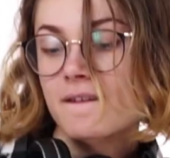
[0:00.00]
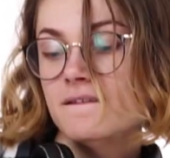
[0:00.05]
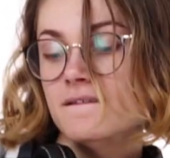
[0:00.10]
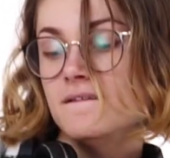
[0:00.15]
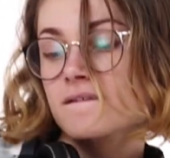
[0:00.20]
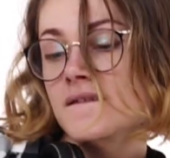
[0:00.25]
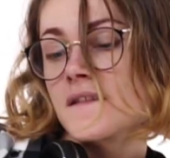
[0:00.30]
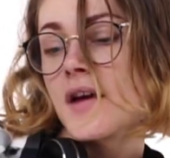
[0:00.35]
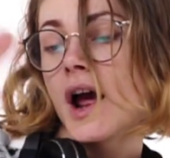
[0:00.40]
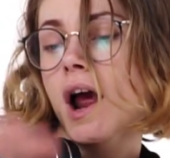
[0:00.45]
who
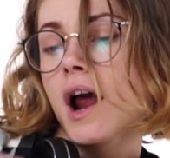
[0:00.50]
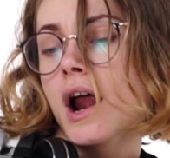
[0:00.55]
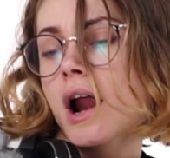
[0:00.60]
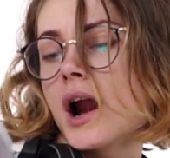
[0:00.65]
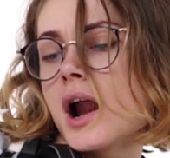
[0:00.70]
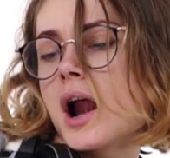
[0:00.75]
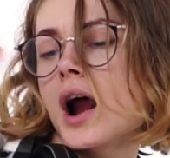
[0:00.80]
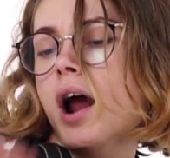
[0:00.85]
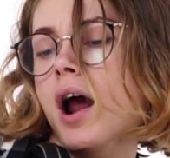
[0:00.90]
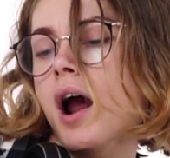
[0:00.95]
made
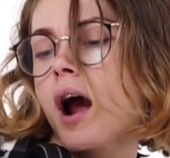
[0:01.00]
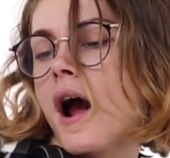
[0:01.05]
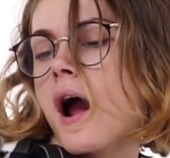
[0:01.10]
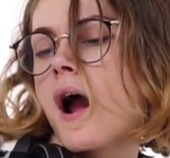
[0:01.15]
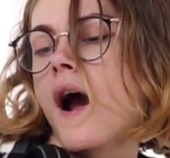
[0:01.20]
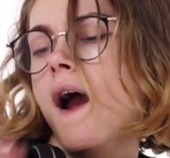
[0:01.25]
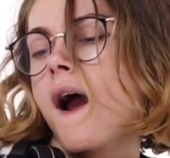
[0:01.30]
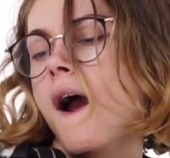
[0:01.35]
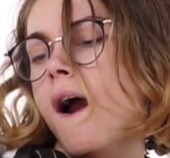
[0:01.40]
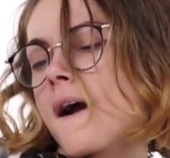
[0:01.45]
millions, just like
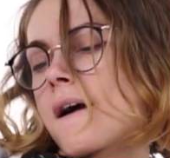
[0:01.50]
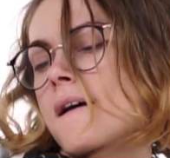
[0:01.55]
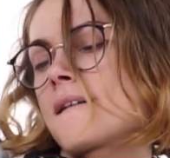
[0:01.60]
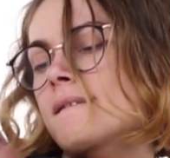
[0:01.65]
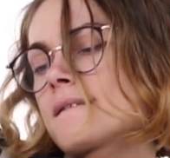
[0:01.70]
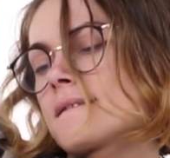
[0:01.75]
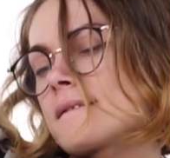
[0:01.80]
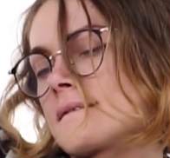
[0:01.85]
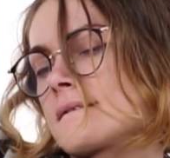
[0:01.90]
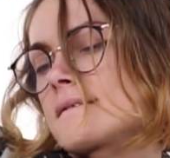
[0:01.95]
viral
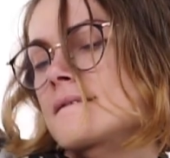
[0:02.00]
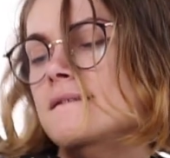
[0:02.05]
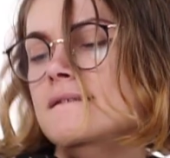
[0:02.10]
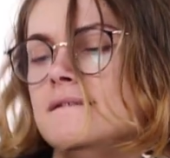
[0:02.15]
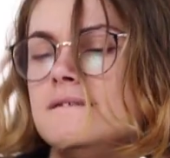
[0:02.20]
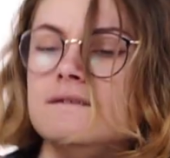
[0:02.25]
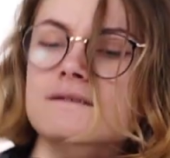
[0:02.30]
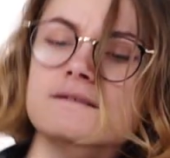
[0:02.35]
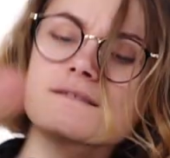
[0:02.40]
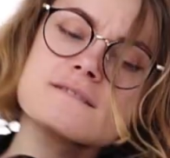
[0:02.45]

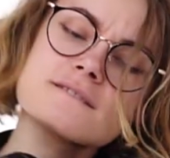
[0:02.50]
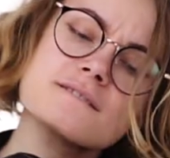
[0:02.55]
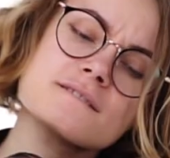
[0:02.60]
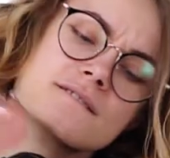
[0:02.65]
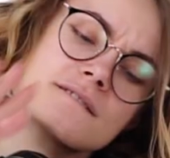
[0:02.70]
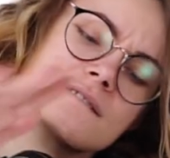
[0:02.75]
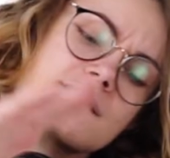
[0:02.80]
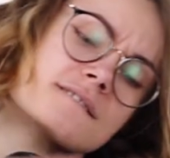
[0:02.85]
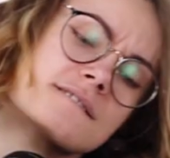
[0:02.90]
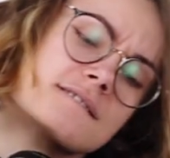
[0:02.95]
YouTubers and
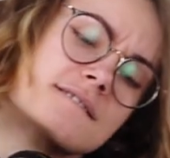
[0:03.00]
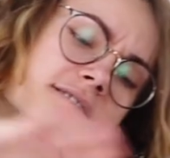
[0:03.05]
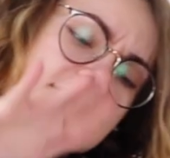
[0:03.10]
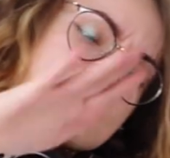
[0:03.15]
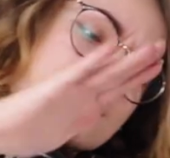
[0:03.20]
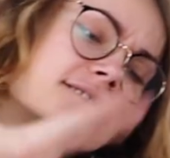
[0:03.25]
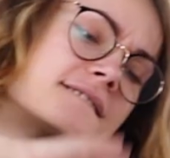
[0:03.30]
TikTokers